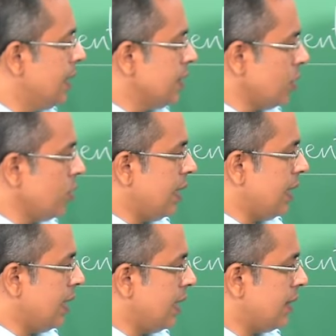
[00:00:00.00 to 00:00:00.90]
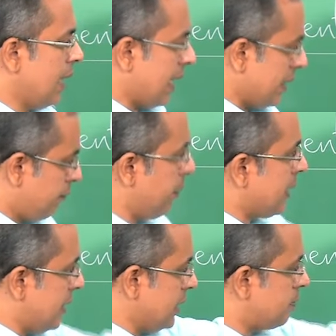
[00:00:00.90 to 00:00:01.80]
So, and I have
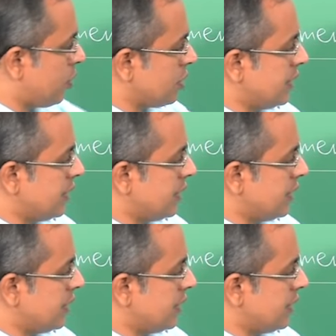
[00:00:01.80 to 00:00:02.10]
picked these because